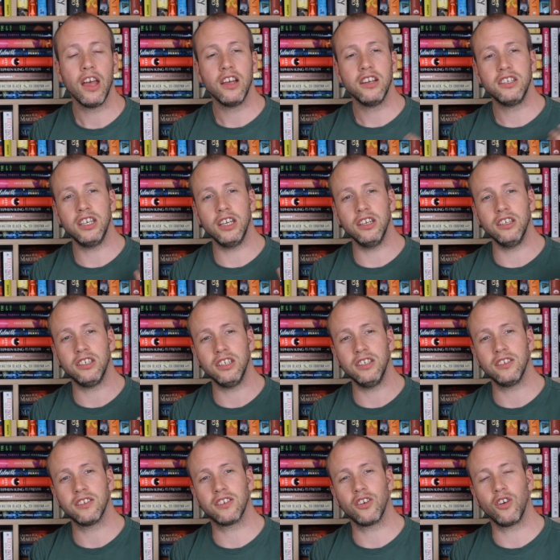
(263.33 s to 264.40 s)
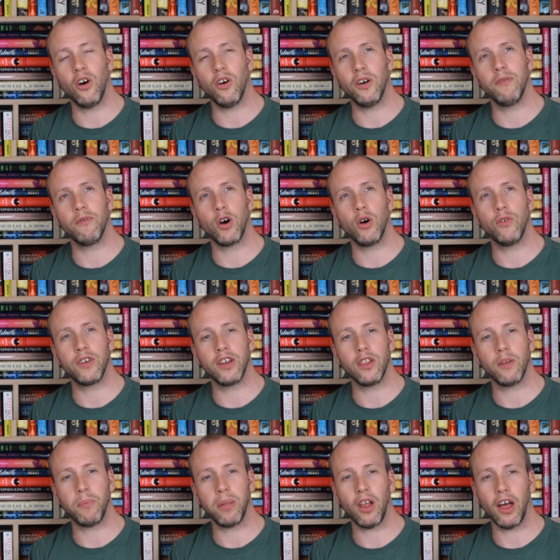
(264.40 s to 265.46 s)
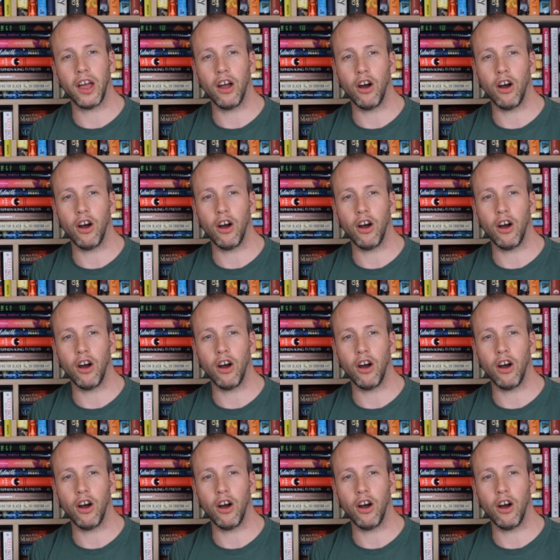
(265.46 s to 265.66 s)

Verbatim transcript: She, she got involved in the plight